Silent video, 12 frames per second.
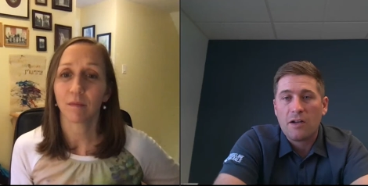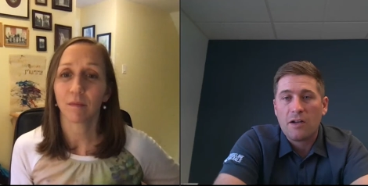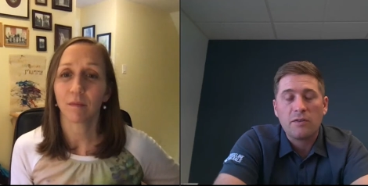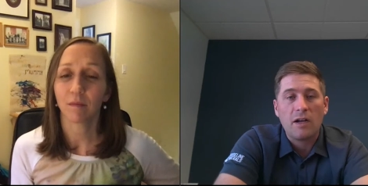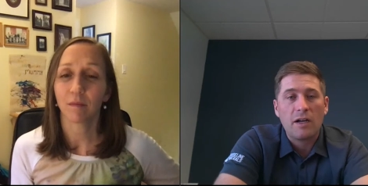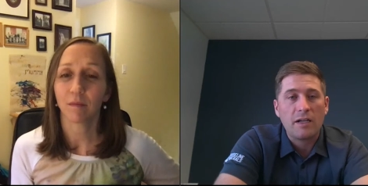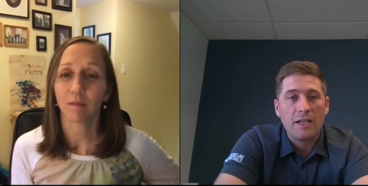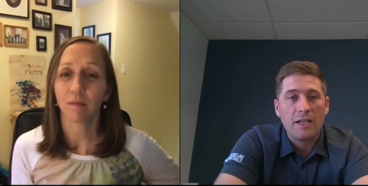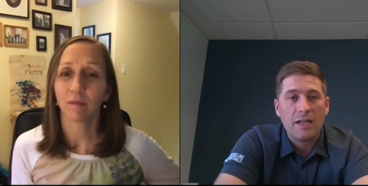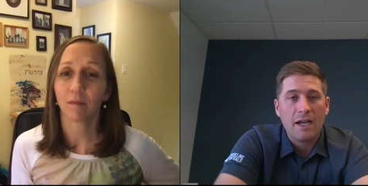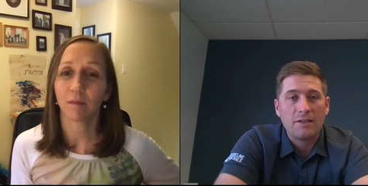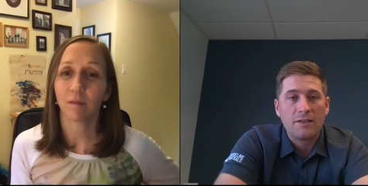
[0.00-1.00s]
Speaker 1: out they're not going to
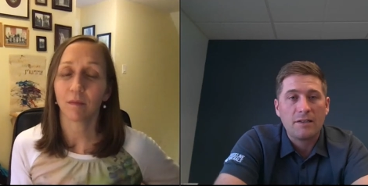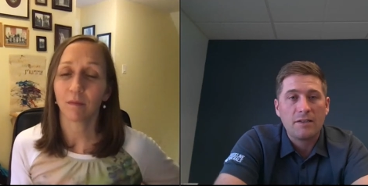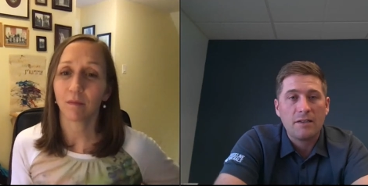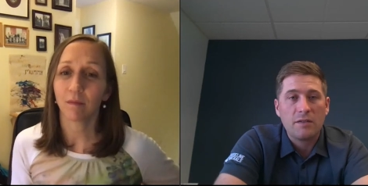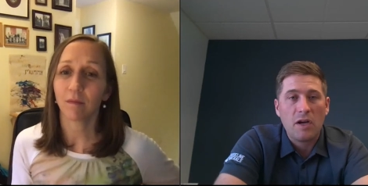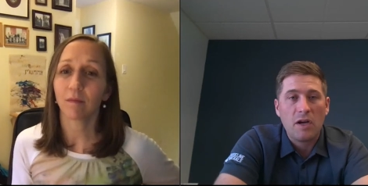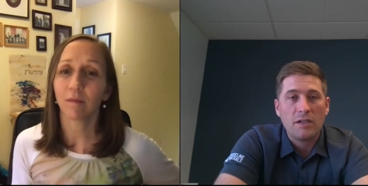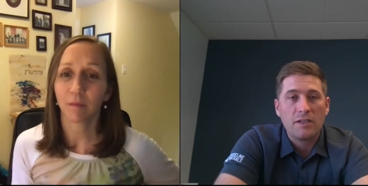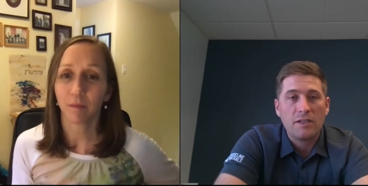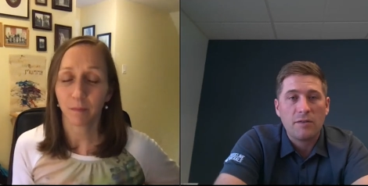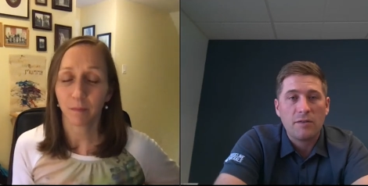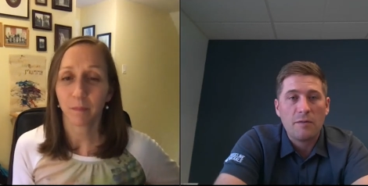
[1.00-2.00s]
get access to these
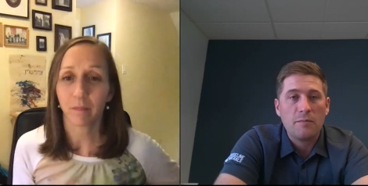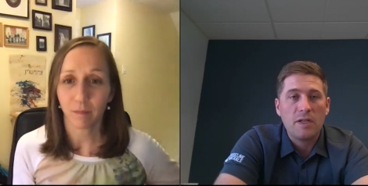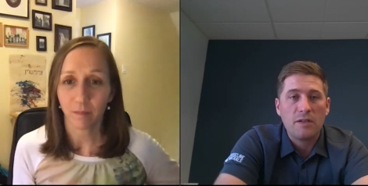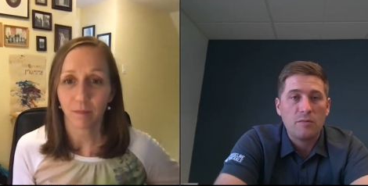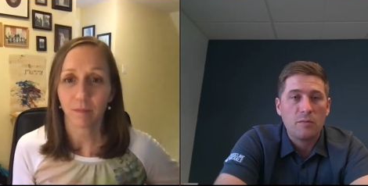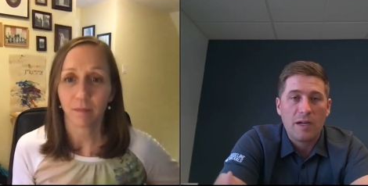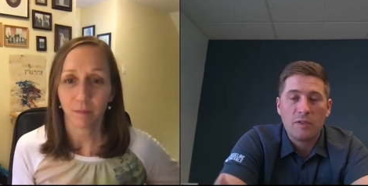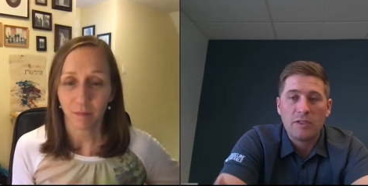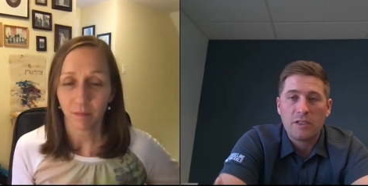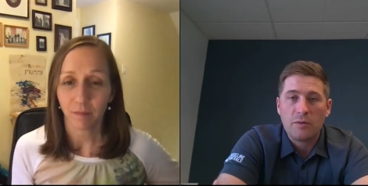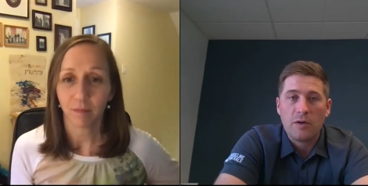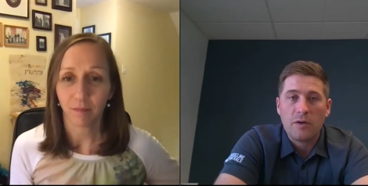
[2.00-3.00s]
projects, right? Because we're able to
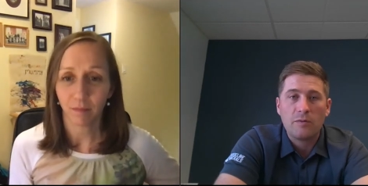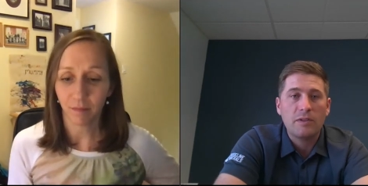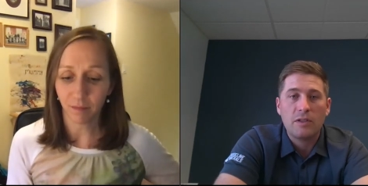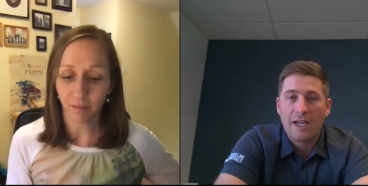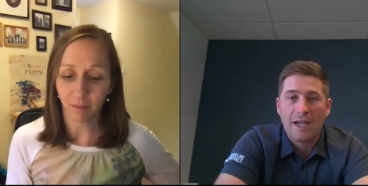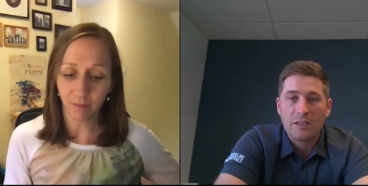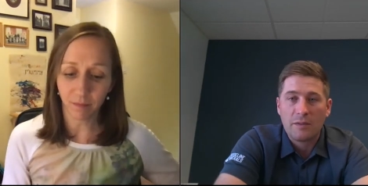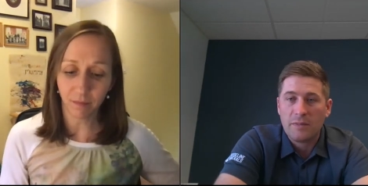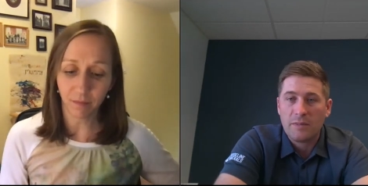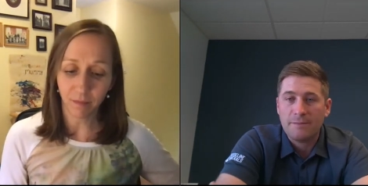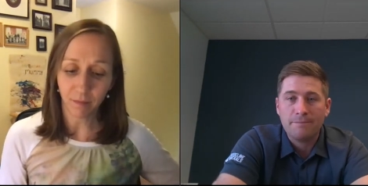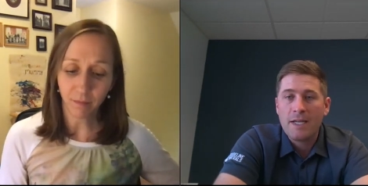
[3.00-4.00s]
go out, look at them
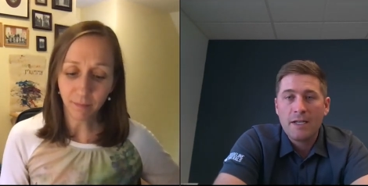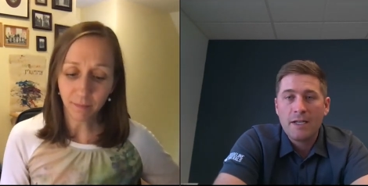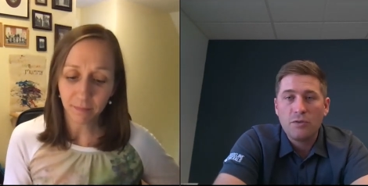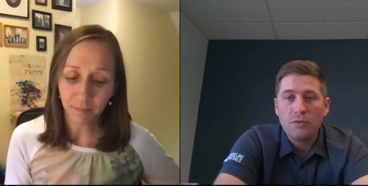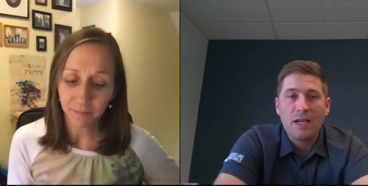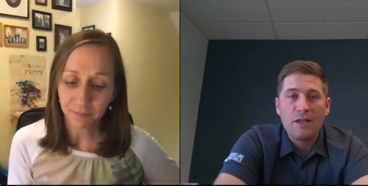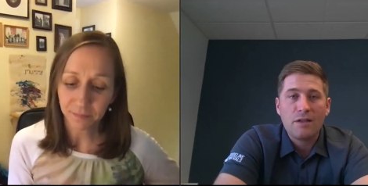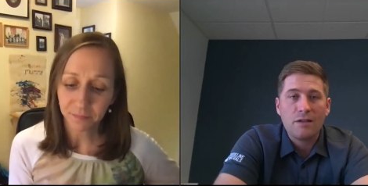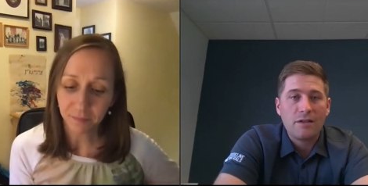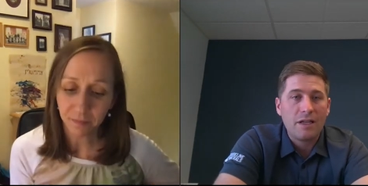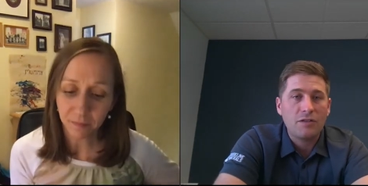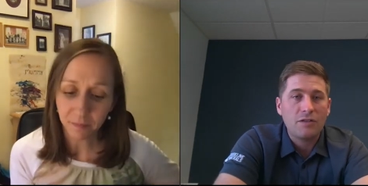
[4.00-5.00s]
in two days
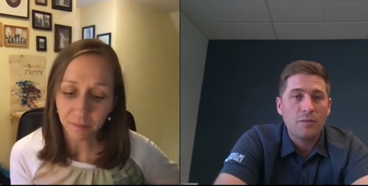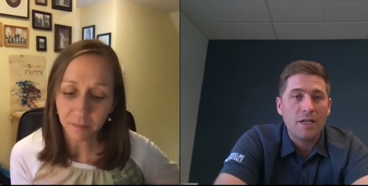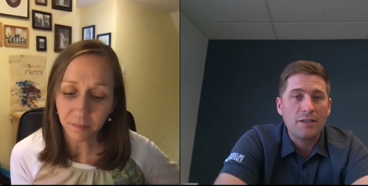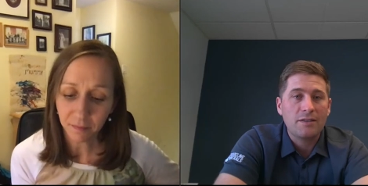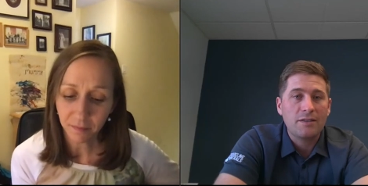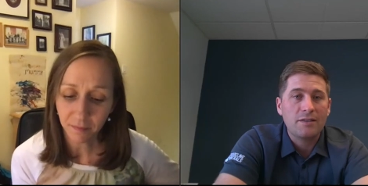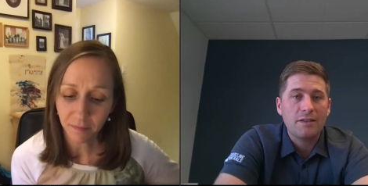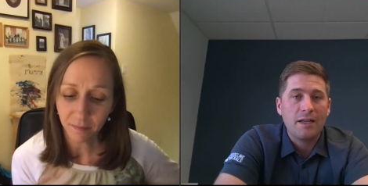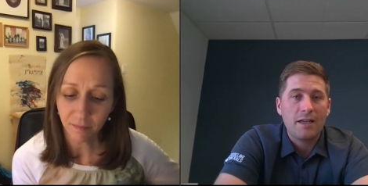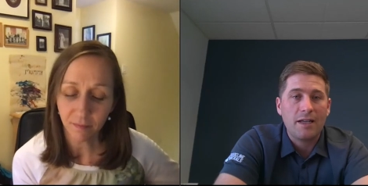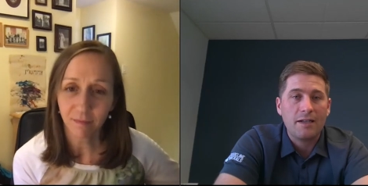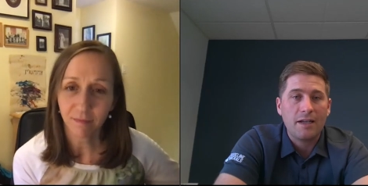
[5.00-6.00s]
instead of two months,
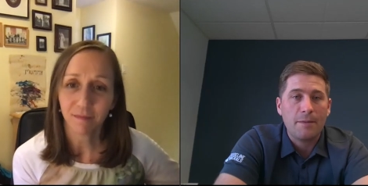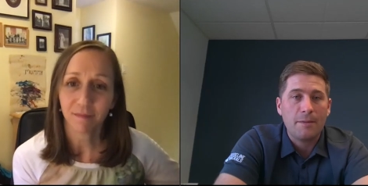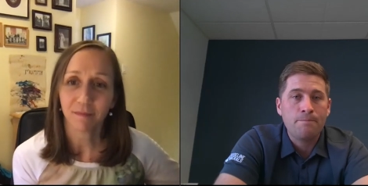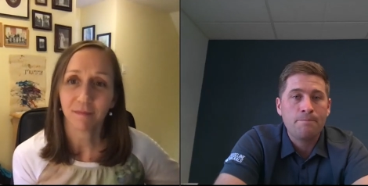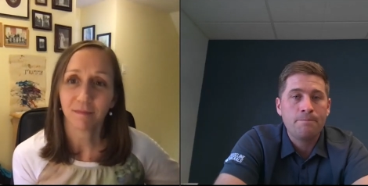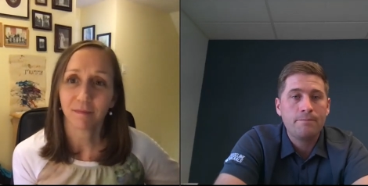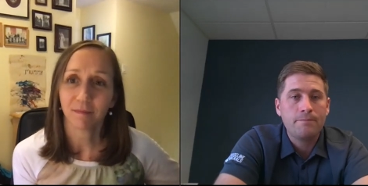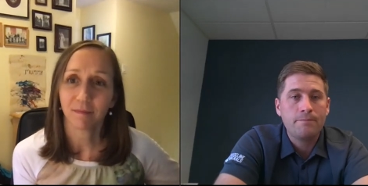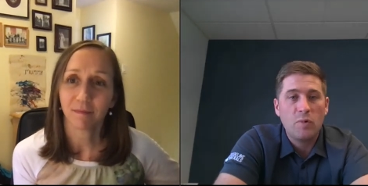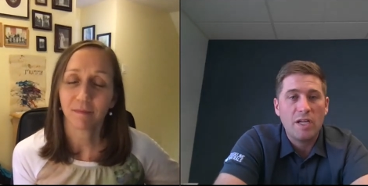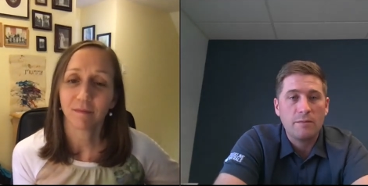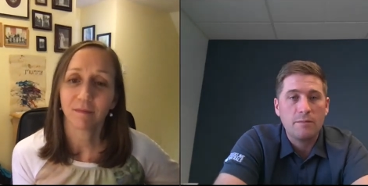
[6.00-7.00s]
and um,
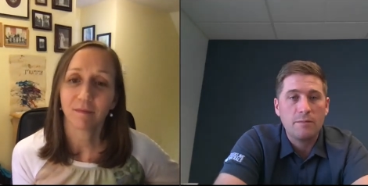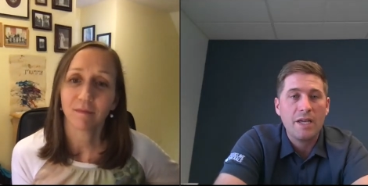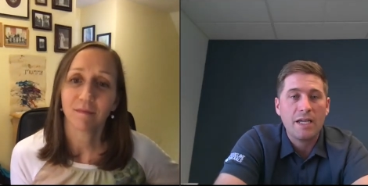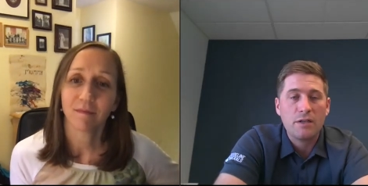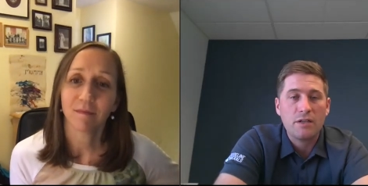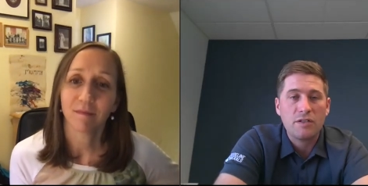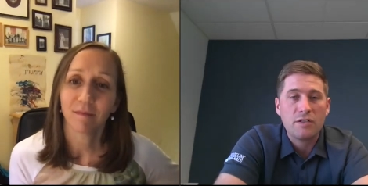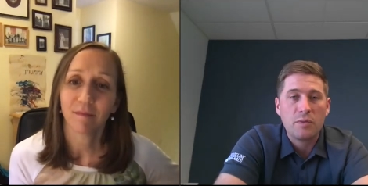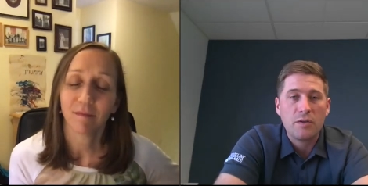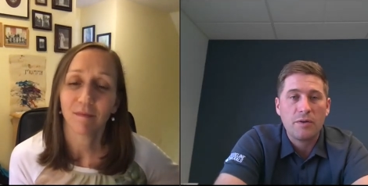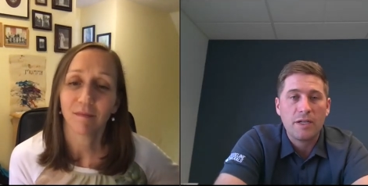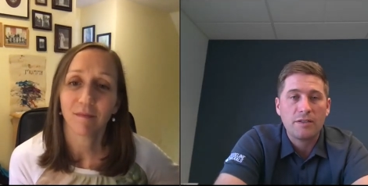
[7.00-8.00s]
we can make a decision pretty
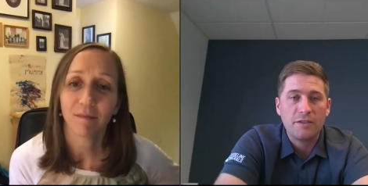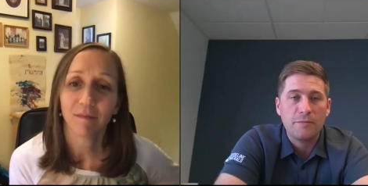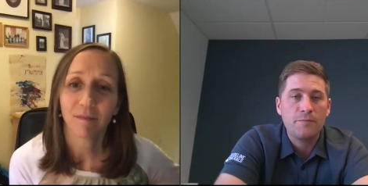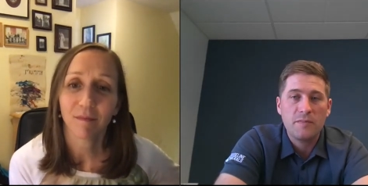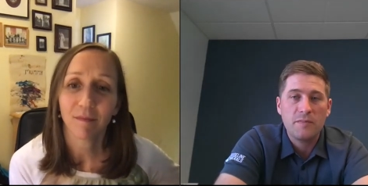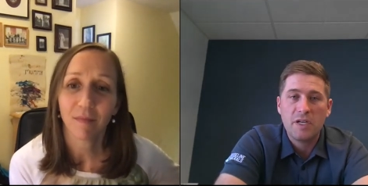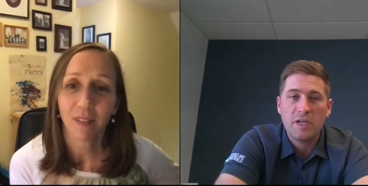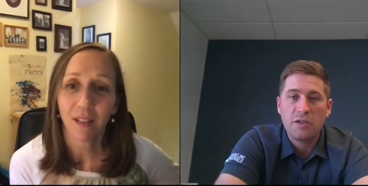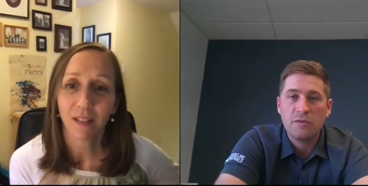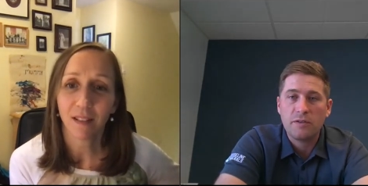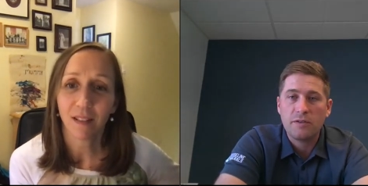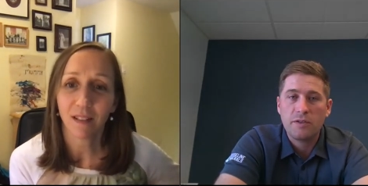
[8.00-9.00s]
quick. So it's been a
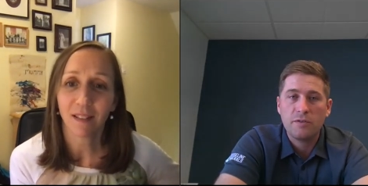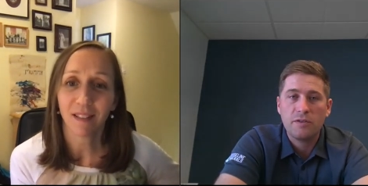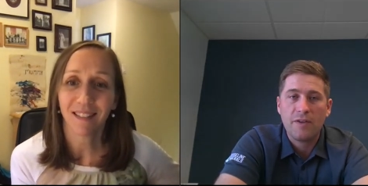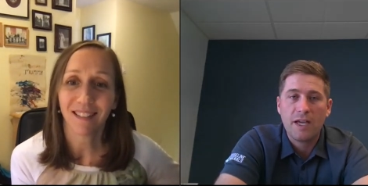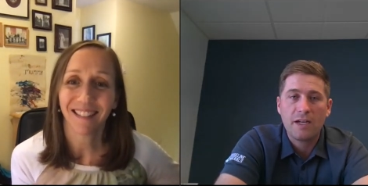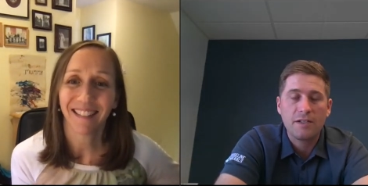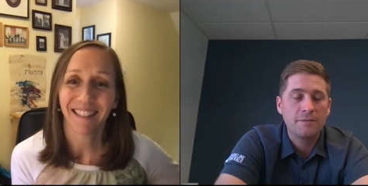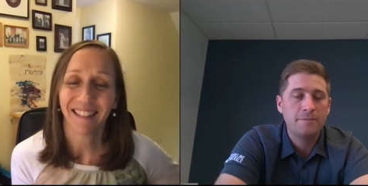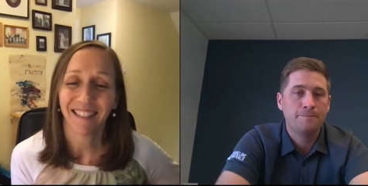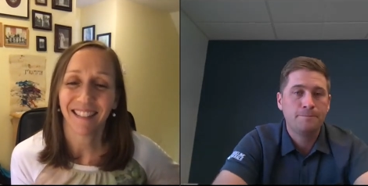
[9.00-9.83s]
huge, huge advantage.